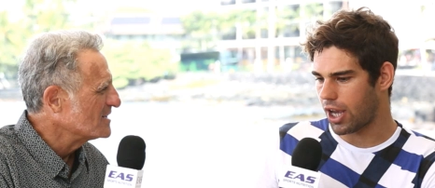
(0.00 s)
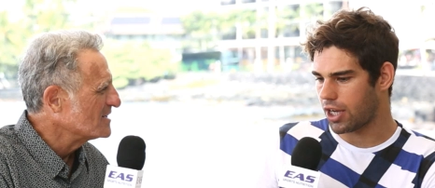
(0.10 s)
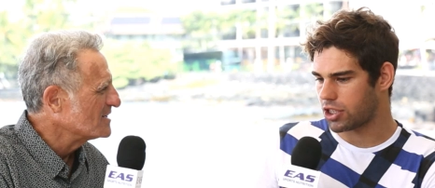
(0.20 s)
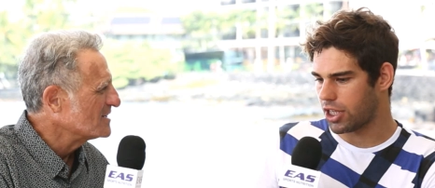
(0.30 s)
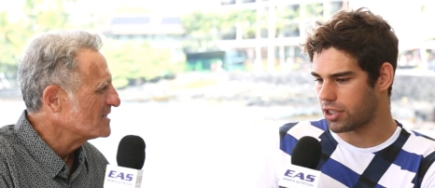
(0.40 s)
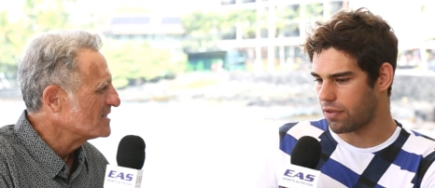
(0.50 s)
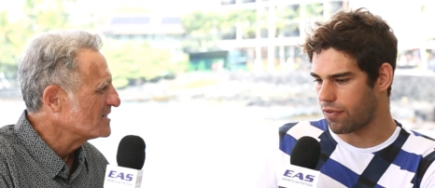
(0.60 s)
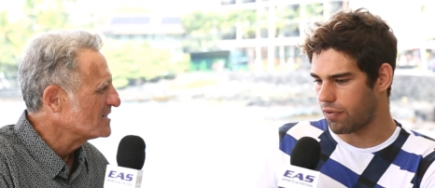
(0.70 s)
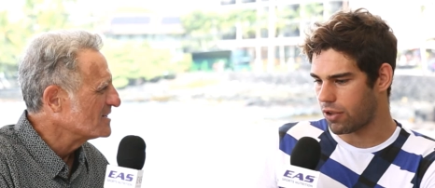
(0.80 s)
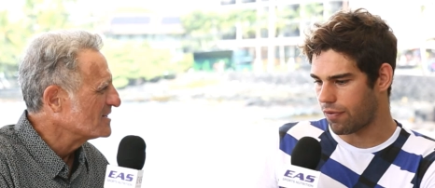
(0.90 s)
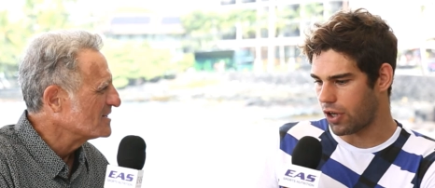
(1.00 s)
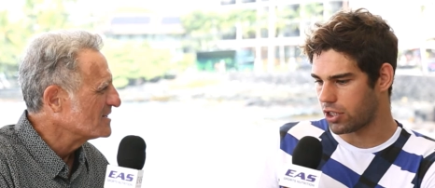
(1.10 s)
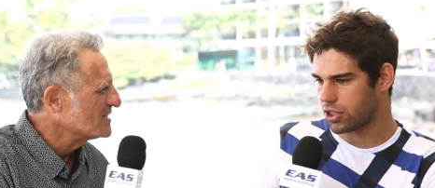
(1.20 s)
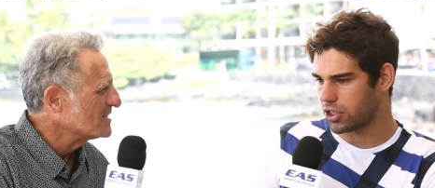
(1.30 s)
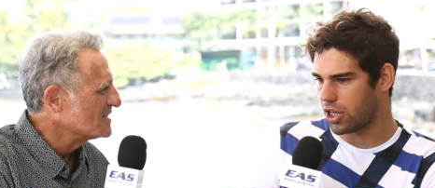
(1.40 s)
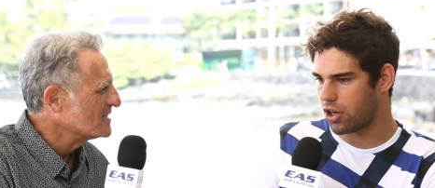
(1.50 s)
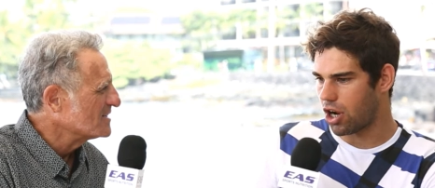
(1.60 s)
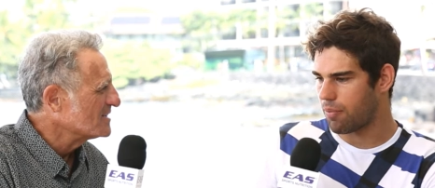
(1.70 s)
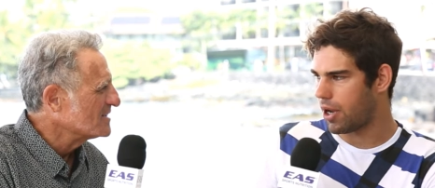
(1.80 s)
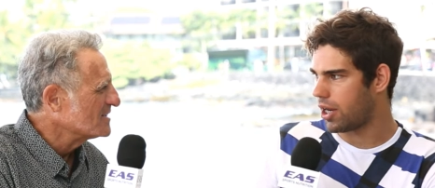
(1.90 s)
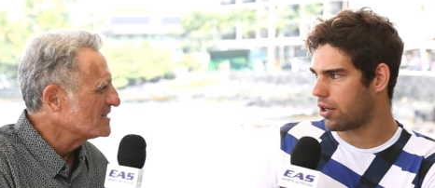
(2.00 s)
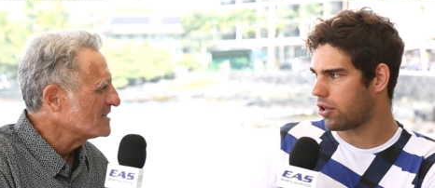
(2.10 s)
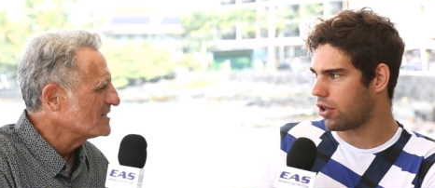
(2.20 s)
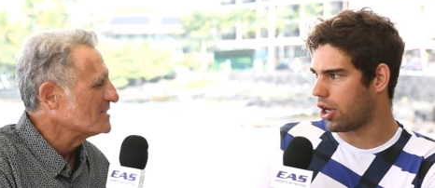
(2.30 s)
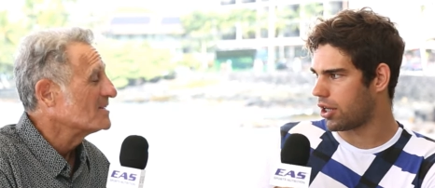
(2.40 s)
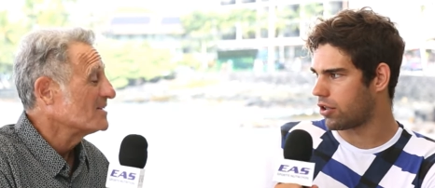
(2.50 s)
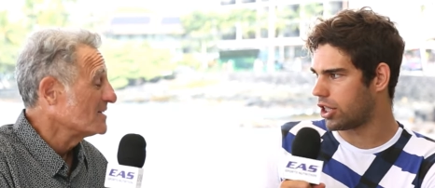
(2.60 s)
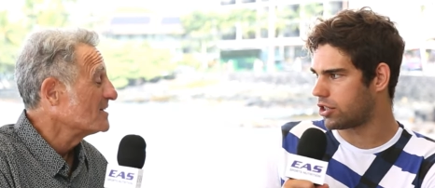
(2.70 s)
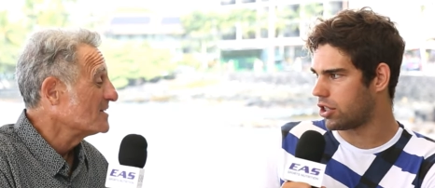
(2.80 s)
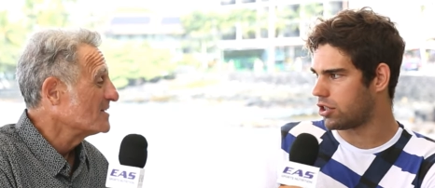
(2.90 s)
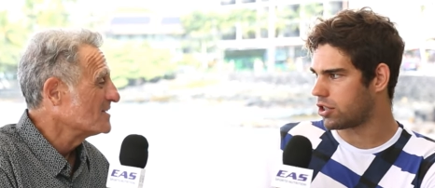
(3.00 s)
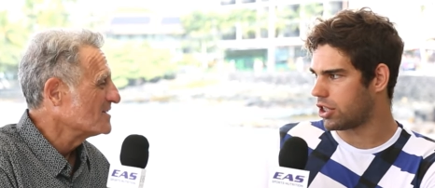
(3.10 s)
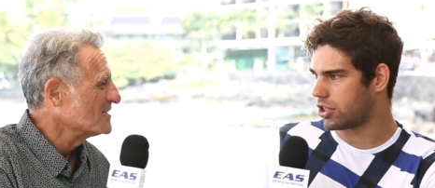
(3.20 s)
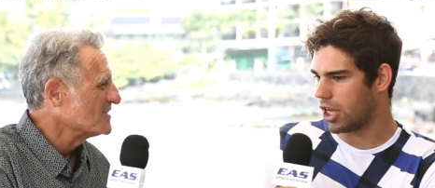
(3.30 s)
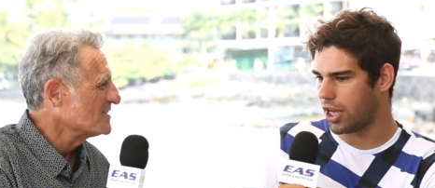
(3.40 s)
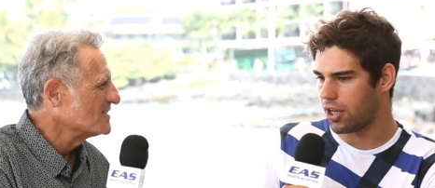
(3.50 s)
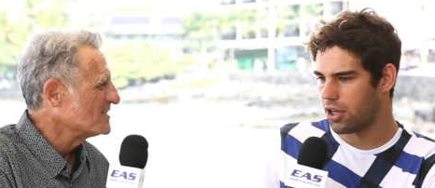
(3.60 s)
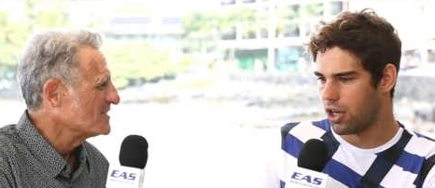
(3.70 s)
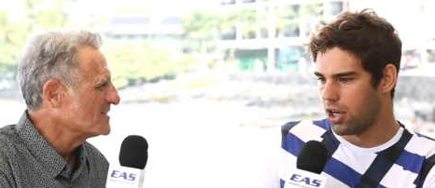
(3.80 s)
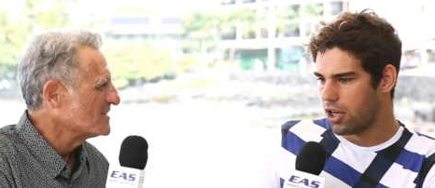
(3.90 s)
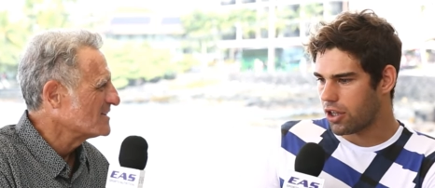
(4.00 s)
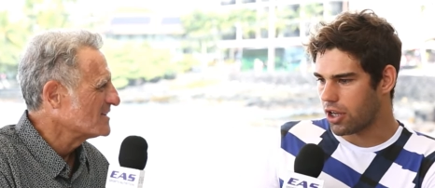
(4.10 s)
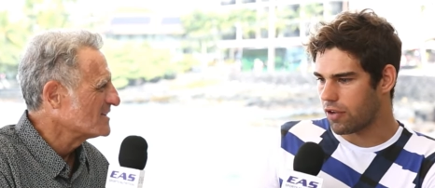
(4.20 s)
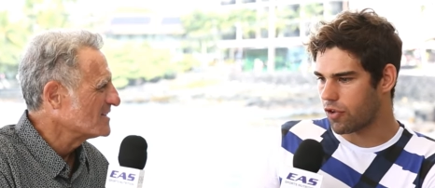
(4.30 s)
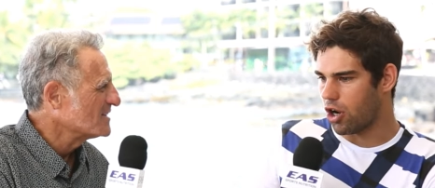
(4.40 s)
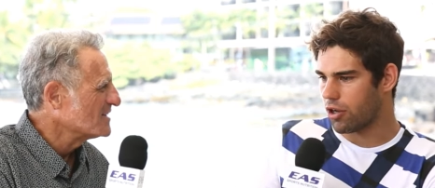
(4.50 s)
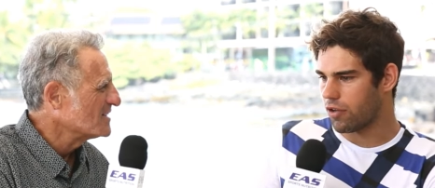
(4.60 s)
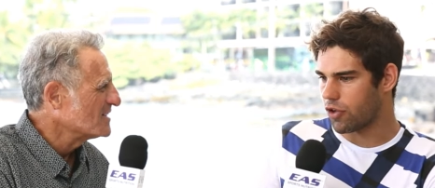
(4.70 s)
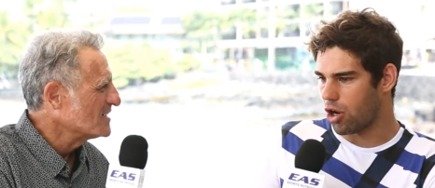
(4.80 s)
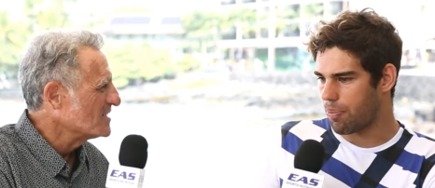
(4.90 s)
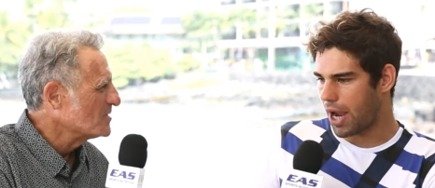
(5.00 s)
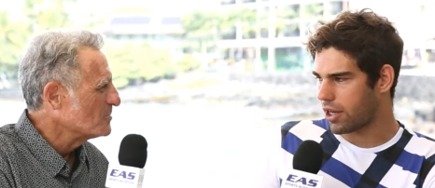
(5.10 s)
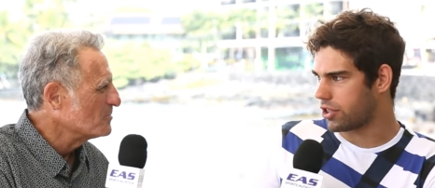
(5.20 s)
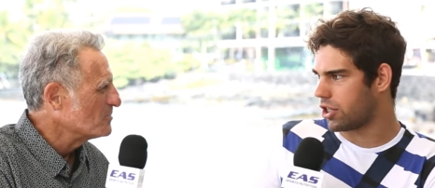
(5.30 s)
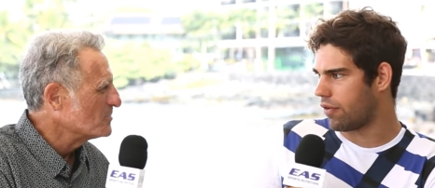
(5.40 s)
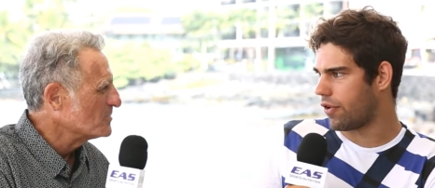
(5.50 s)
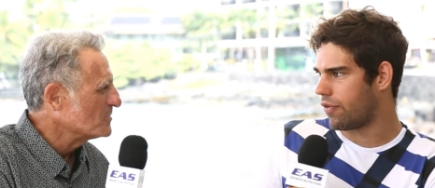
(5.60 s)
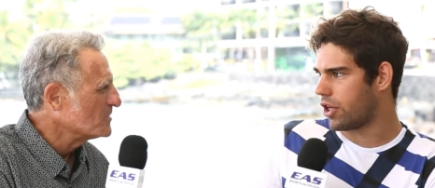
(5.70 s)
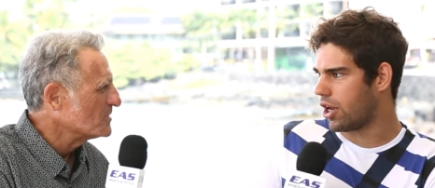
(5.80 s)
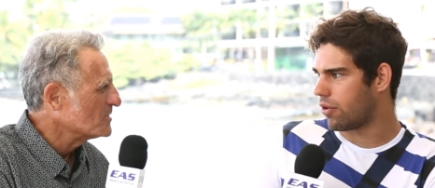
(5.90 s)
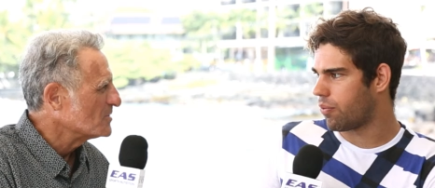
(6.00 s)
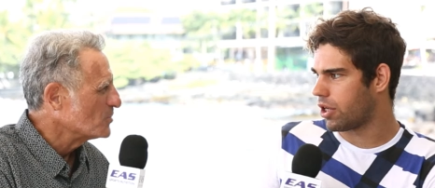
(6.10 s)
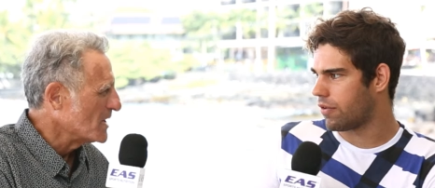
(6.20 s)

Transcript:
Speaker 1: actually is the fastest in an Ironman like distance this year. That you've got to back yourself, haven't you? When